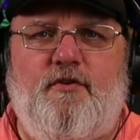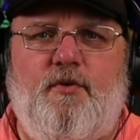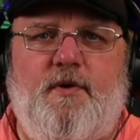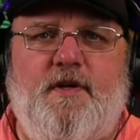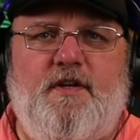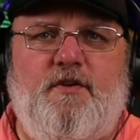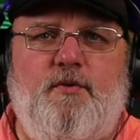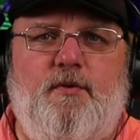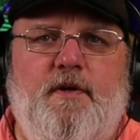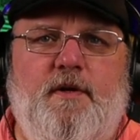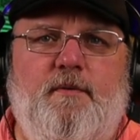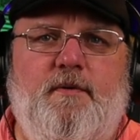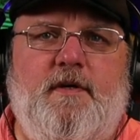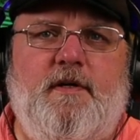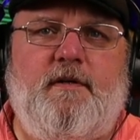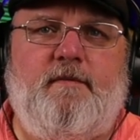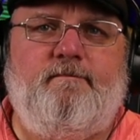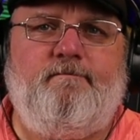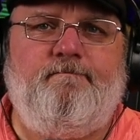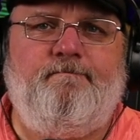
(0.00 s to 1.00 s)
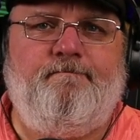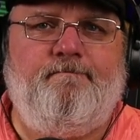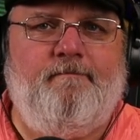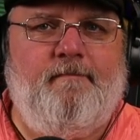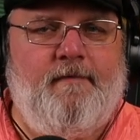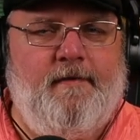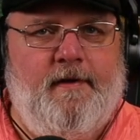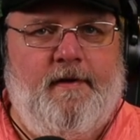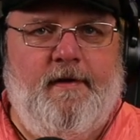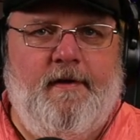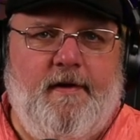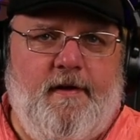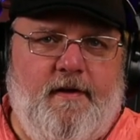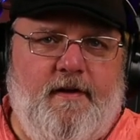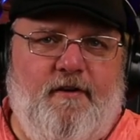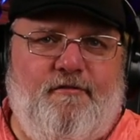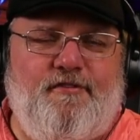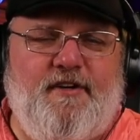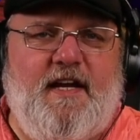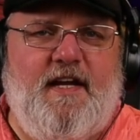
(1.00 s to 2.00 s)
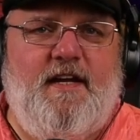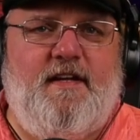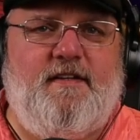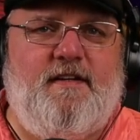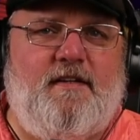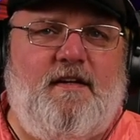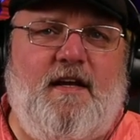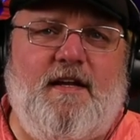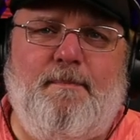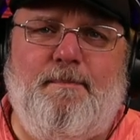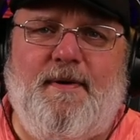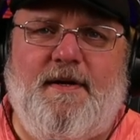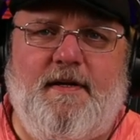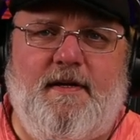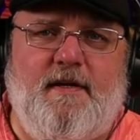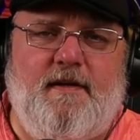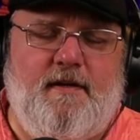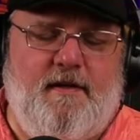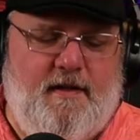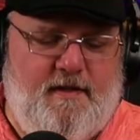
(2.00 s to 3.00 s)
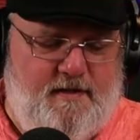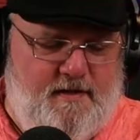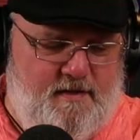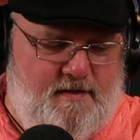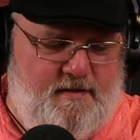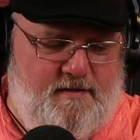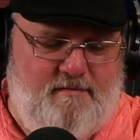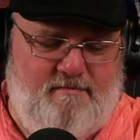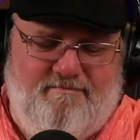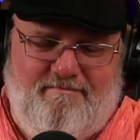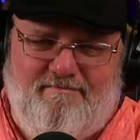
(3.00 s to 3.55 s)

2021. Don't forget to hit the like button and